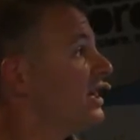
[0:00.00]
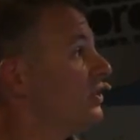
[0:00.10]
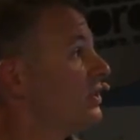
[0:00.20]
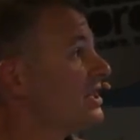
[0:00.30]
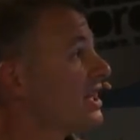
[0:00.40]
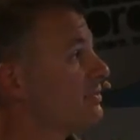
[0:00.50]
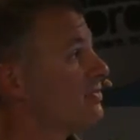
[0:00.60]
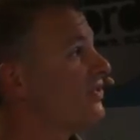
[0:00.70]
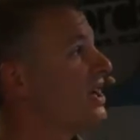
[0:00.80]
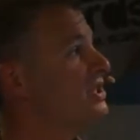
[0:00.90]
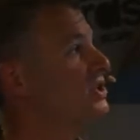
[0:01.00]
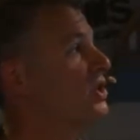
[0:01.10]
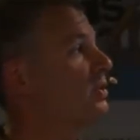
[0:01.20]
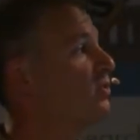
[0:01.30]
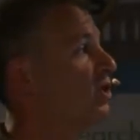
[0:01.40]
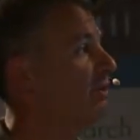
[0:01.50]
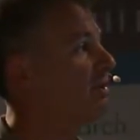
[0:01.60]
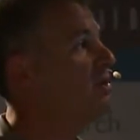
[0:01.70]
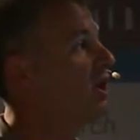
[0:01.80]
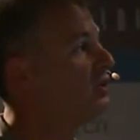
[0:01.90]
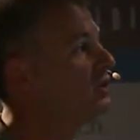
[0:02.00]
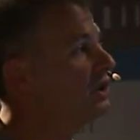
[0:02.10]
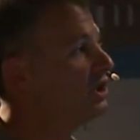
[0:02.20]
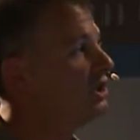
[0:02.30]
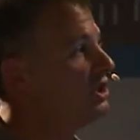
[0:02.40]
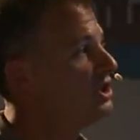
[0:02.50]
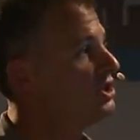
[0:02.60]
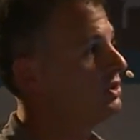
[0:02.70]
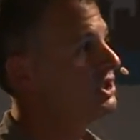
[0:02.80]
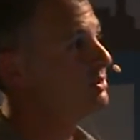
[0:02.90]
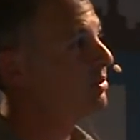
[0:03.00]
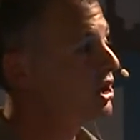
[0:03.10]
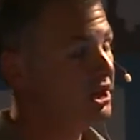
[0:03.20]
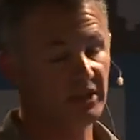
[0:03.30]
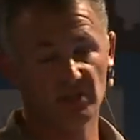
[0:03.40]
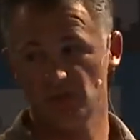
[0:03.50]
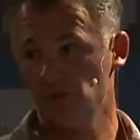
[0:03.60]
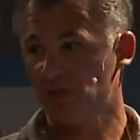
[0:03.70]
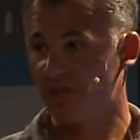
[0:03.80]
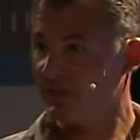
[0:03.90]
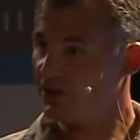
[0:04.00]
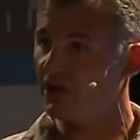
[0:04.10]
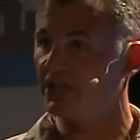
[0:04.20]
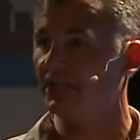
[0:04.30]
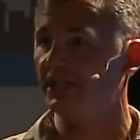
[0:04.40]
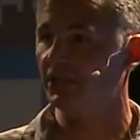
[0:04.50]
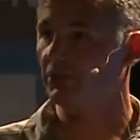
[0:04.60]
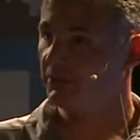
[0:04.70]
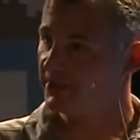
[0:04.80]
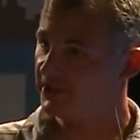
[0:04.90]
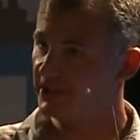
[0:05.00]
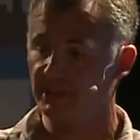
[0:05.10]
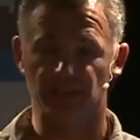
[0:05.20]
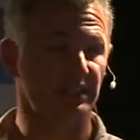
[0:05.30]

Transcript: You know, with that, it provides a certain programming model. So in Spark, there's a notion of these RDDs, these resilient